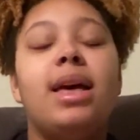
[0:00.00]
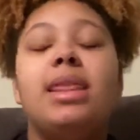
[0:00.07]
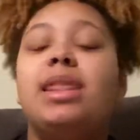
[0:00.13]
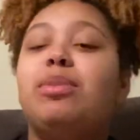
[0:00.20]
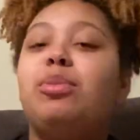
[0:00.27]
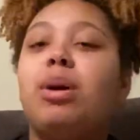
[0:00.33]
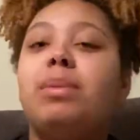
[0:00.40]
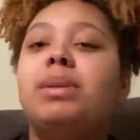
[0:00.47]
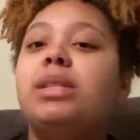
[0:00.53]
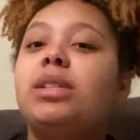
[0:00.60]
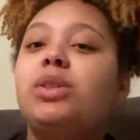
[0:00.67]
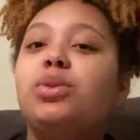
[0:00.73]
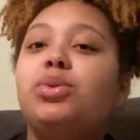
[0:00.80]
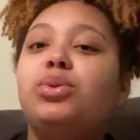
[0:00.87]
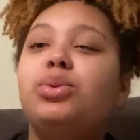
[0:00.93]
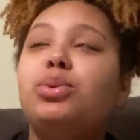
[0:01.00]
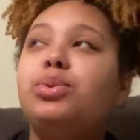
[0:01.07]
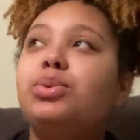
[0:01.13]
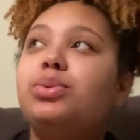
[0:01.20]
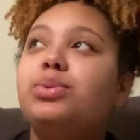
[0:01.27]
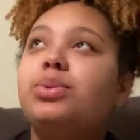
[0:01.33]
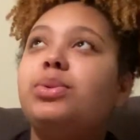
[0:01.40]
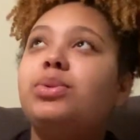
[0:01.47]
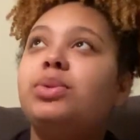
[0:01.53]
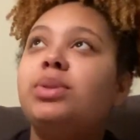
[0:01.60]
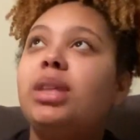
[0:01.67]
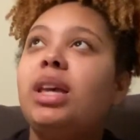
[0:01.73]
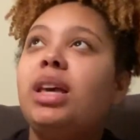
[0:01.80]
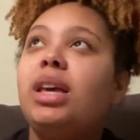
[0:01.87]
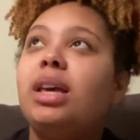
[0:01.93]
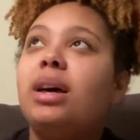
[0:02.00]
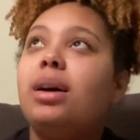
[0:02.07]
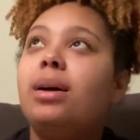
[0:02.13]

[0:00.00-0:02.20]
they brought me to the